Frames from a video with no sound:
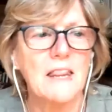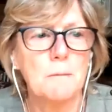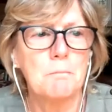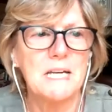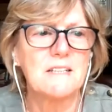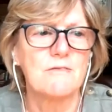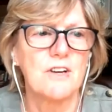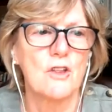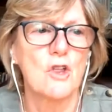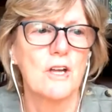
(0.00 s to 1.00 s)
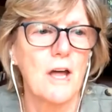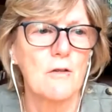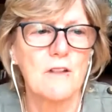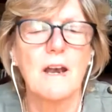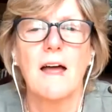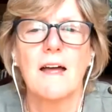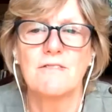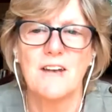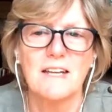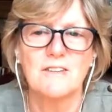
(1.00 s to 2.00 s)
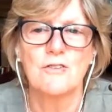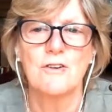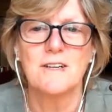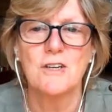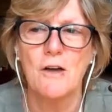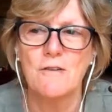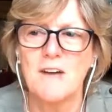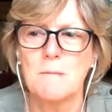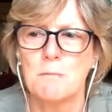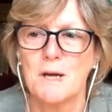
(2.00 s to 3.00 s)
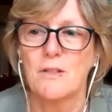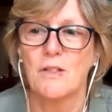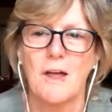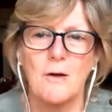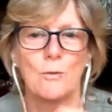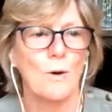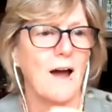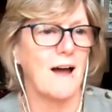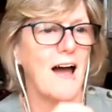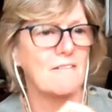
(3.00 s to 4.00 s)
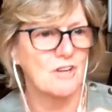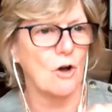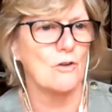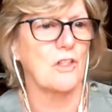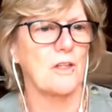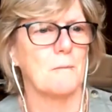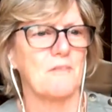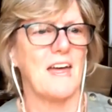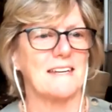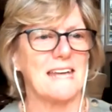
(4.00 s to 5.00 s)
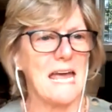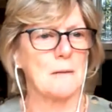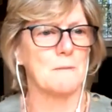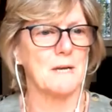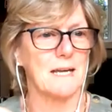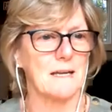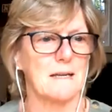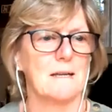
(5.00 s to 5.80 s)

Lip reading: the beta version goes live later in November. So I've got some of that happening.